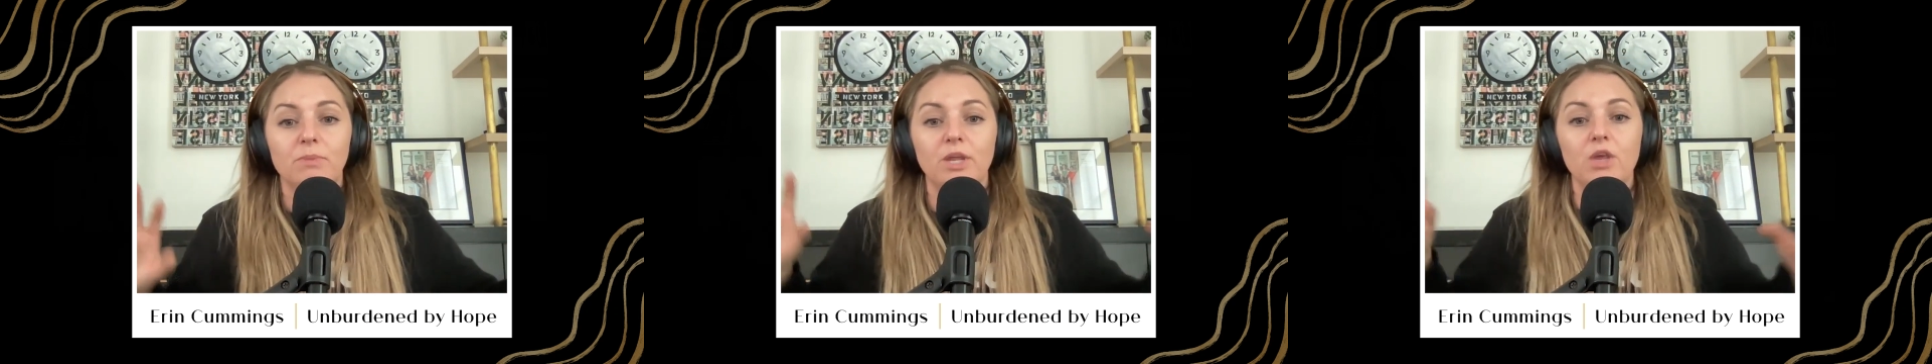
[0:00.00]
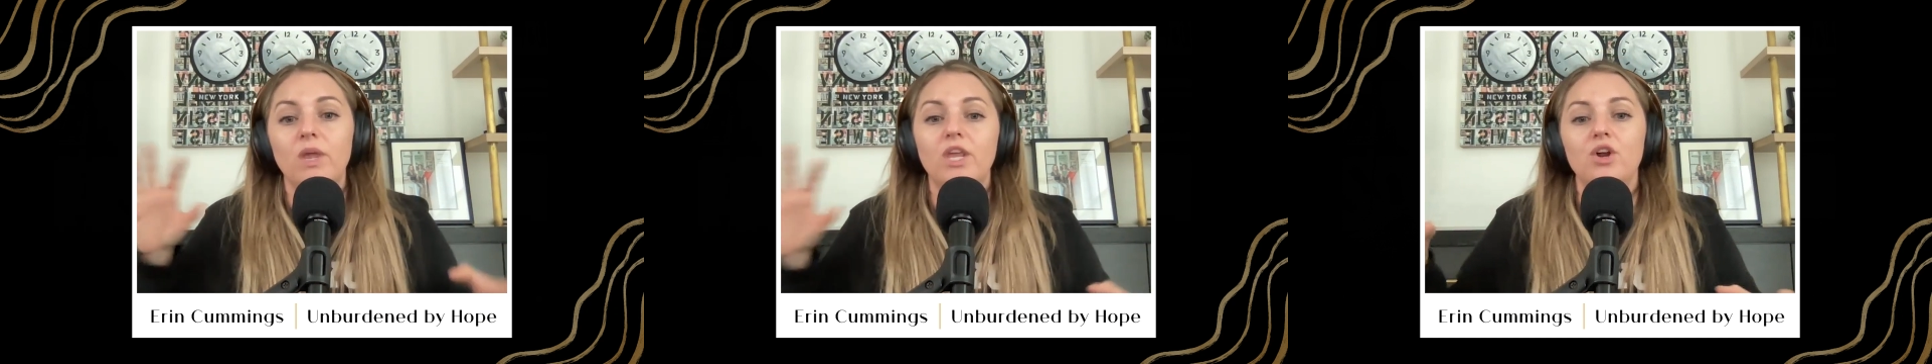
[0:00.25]
but
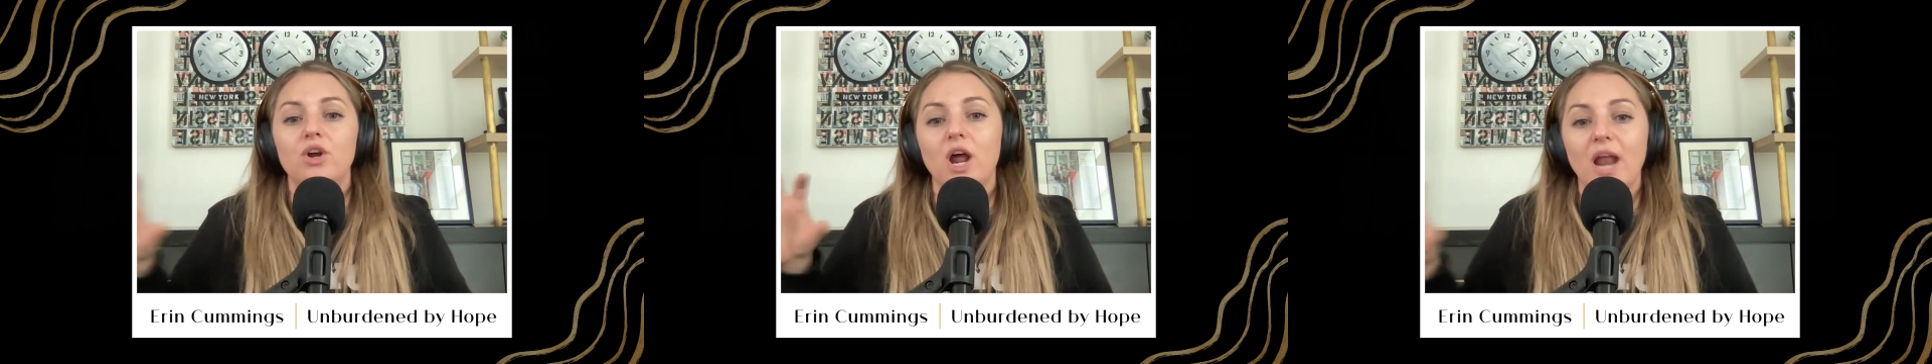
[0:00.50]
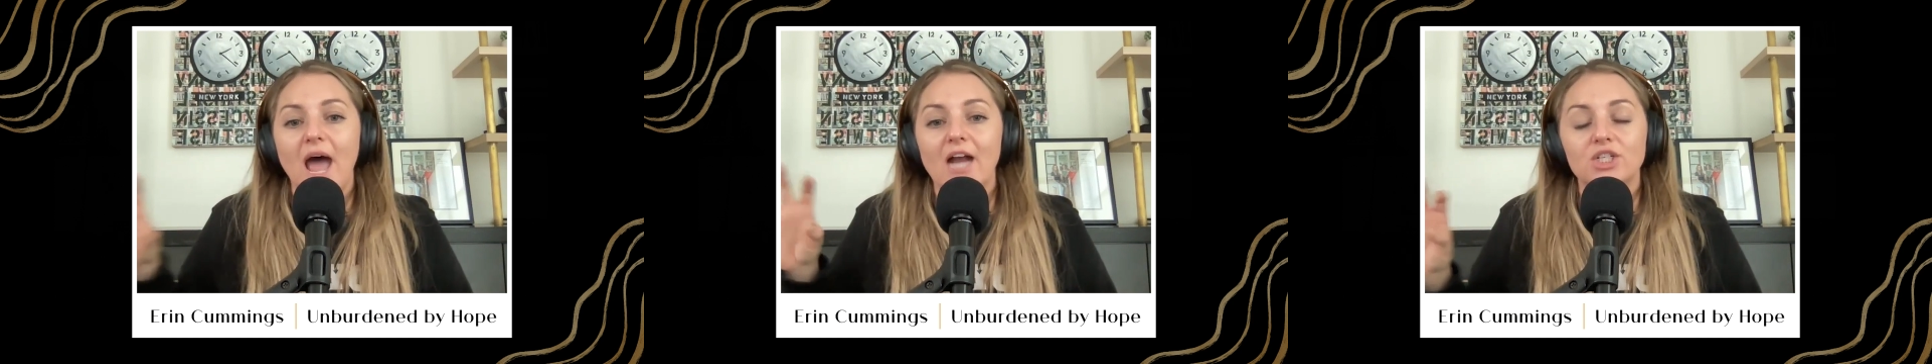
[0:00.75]
you're
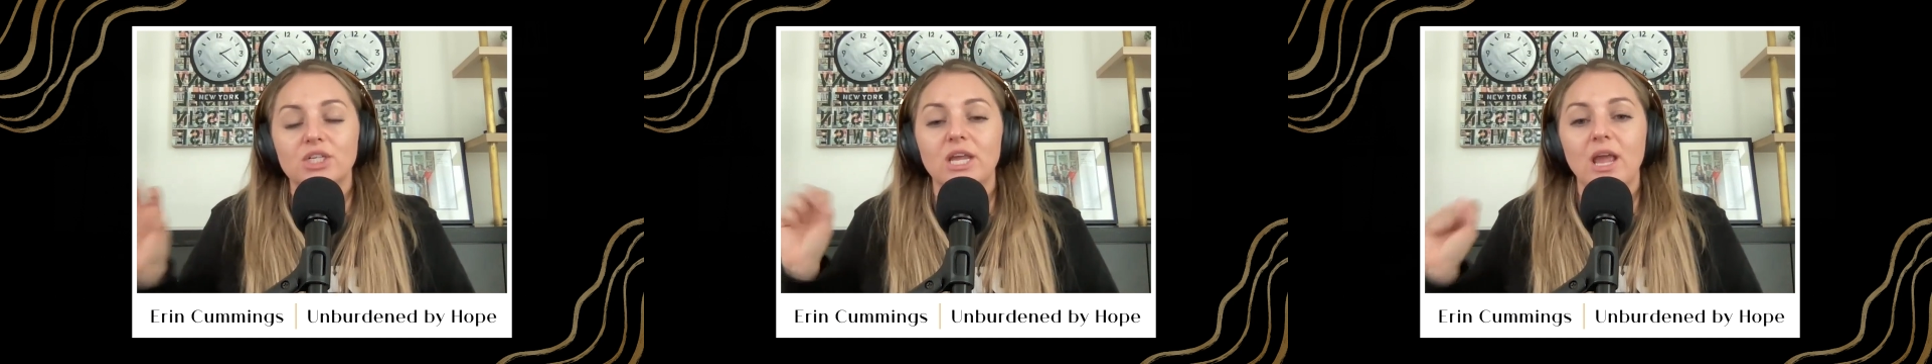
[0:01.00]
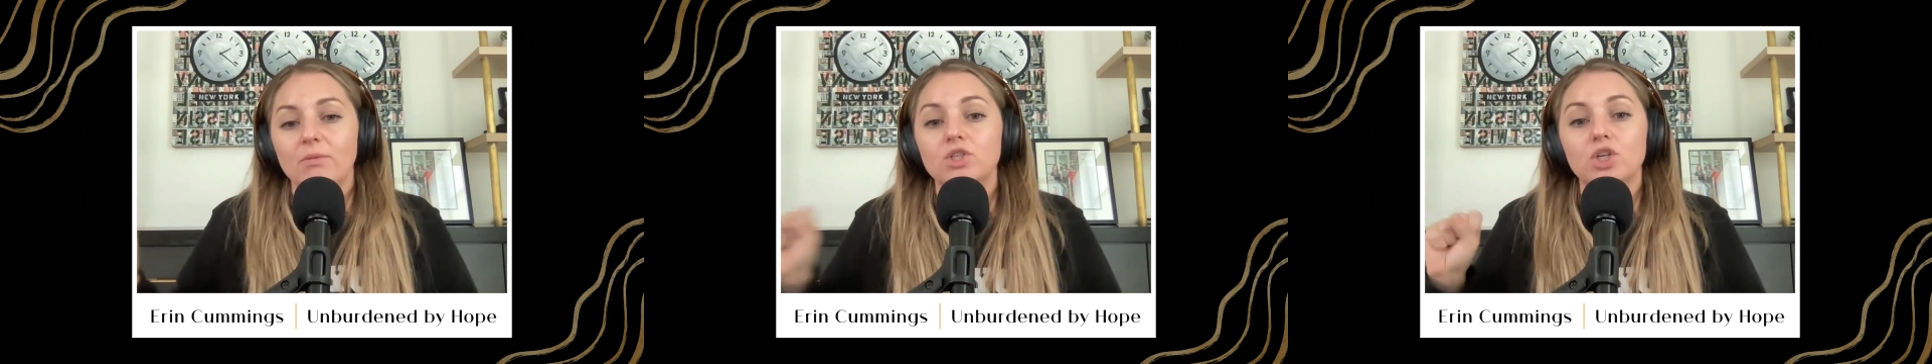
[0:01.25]
not
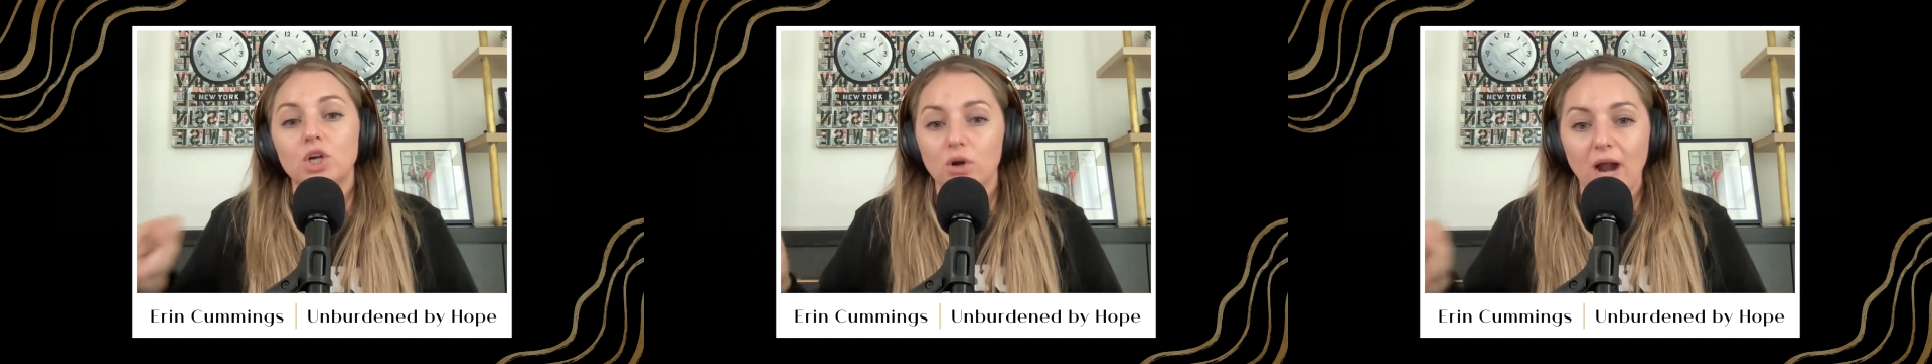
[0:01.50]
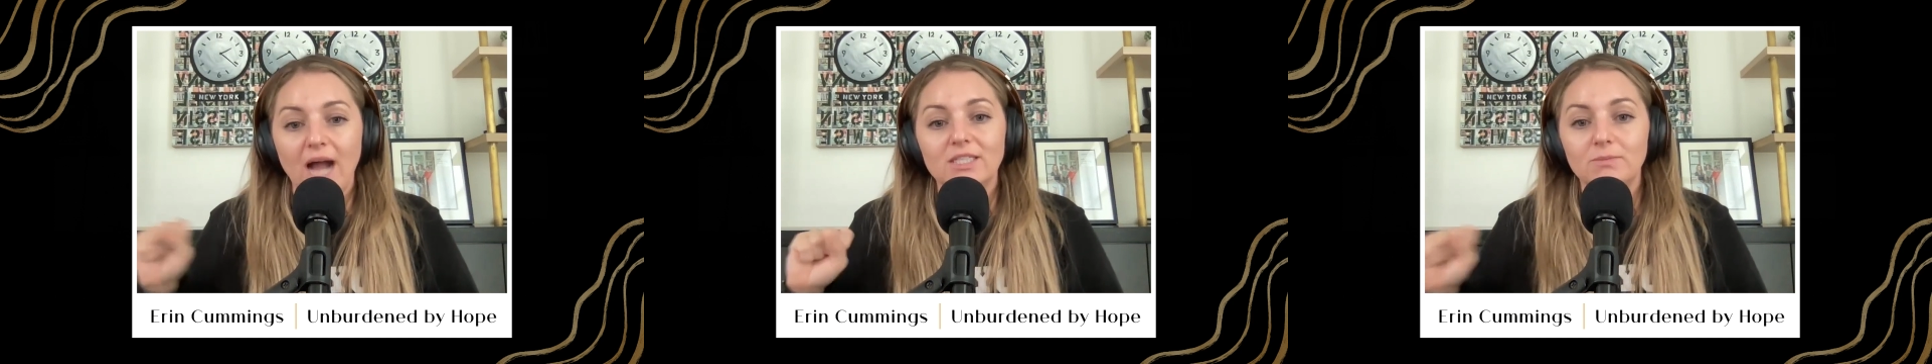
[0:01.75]
actually able to
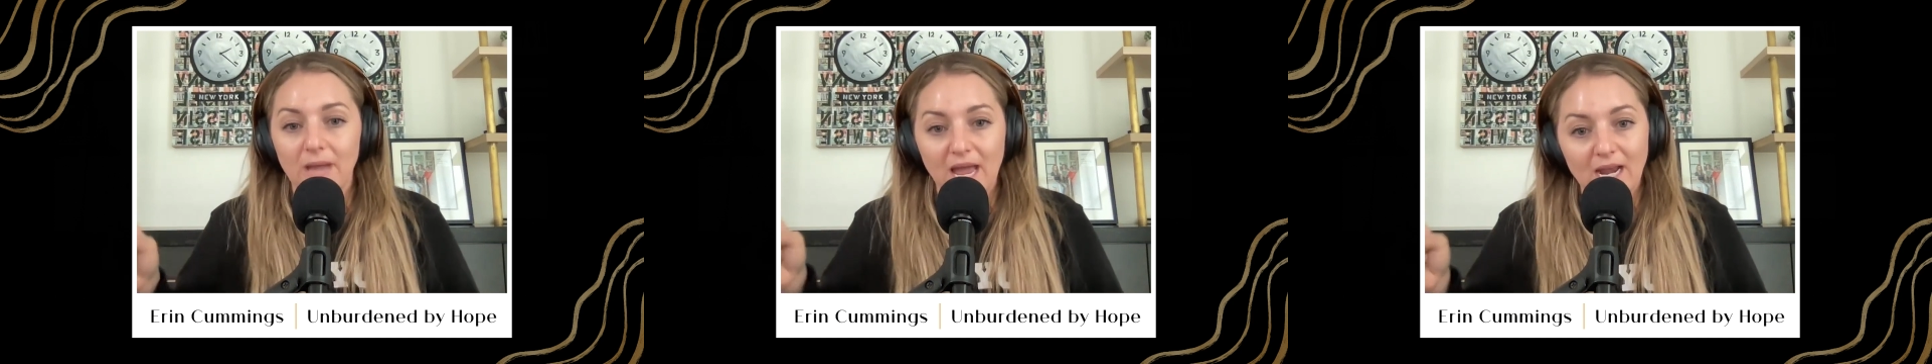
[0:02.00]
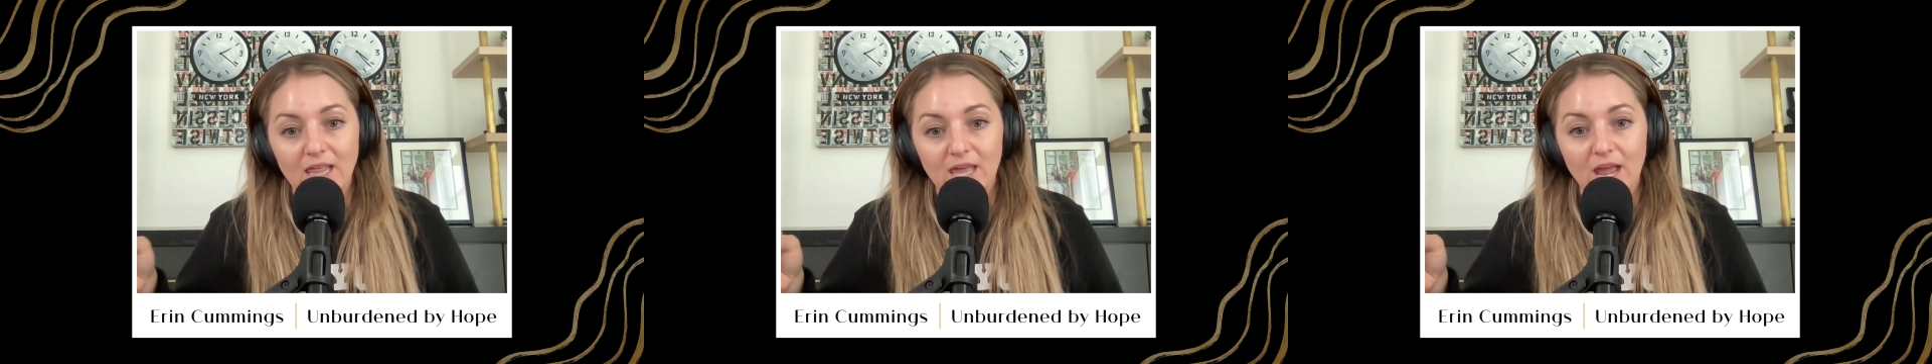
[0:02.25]
grasp
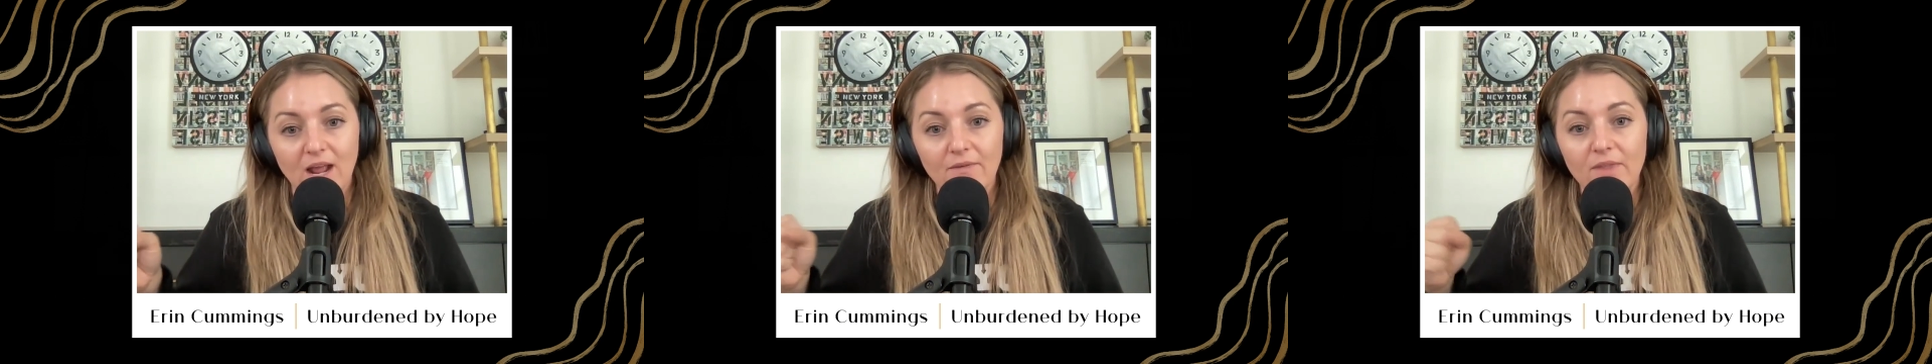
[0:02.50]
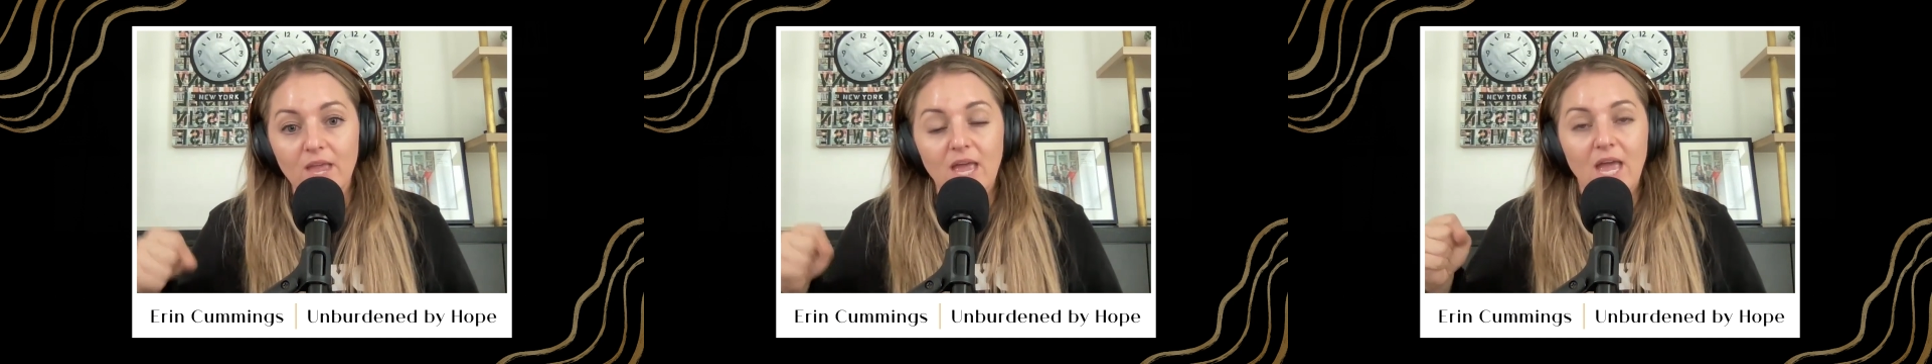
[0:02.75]
anything.